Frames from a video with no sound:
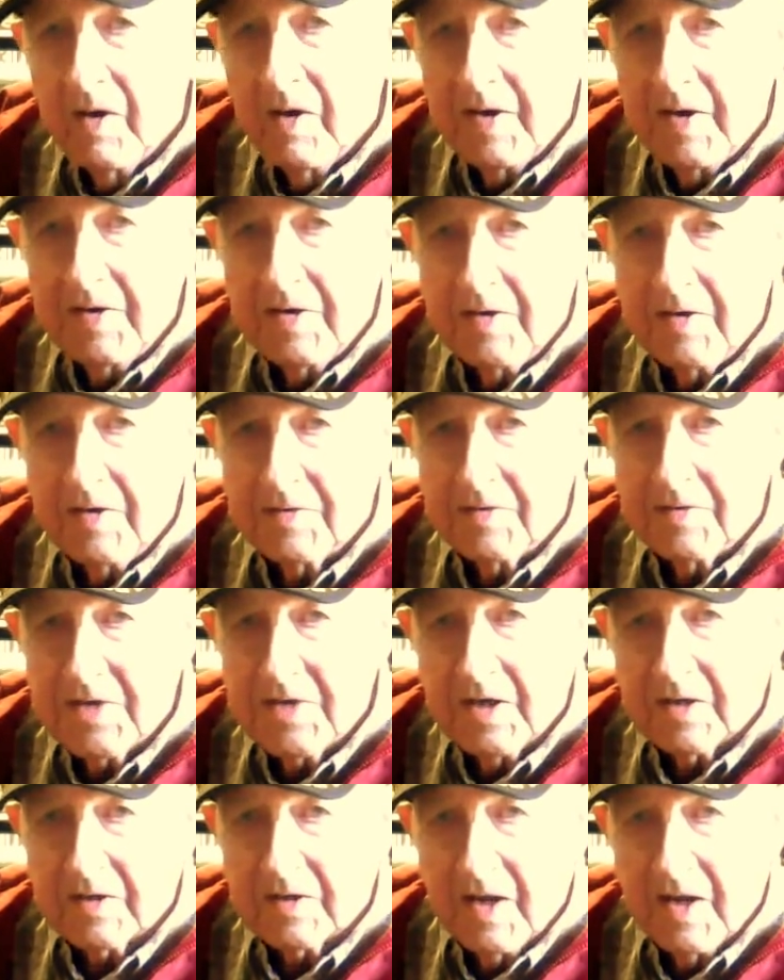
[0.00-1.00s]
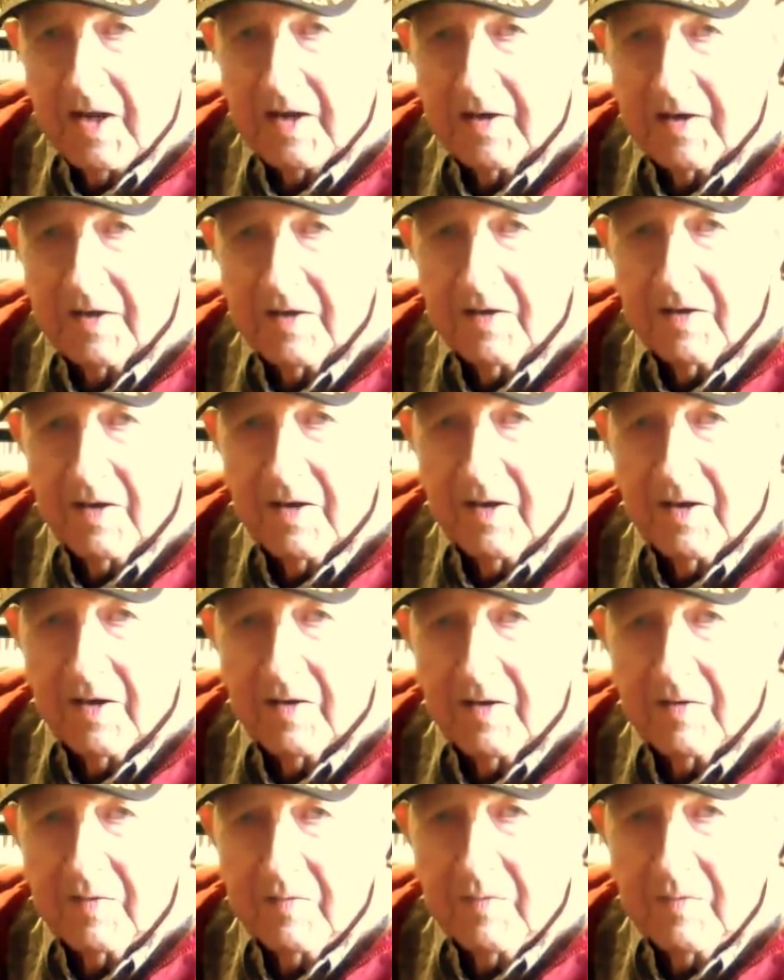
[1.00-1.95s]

I didn't check that. Uh,